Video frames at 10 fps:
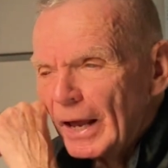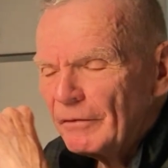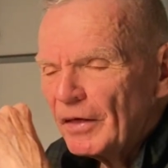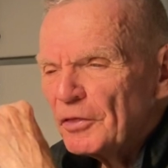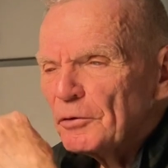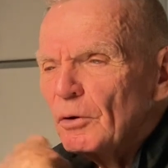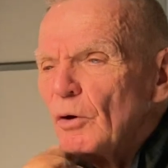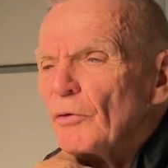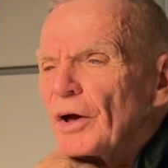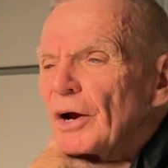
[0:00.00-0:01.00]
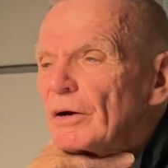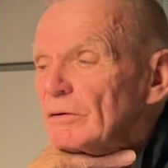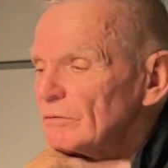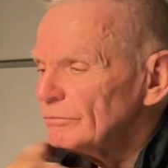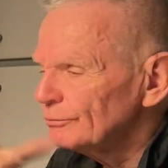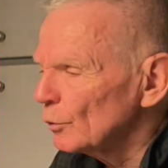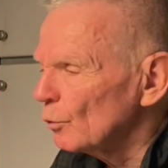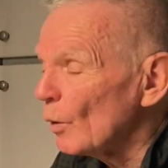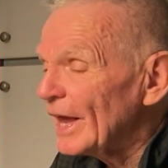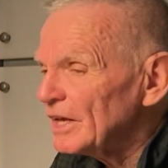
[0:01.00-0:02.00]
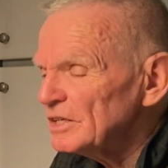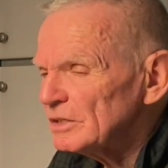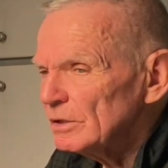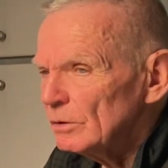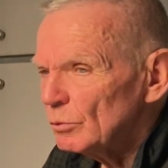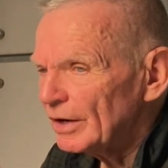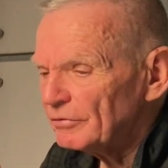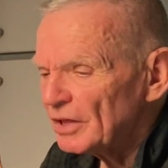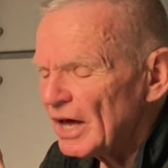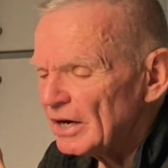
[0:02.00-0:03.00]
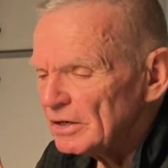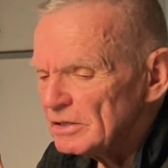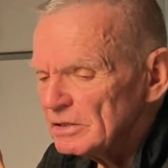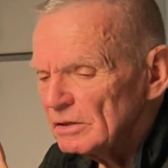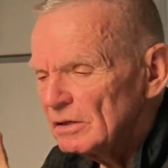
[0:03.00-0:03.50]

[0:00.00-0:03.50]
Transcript: And they throw their waste, whatever that is,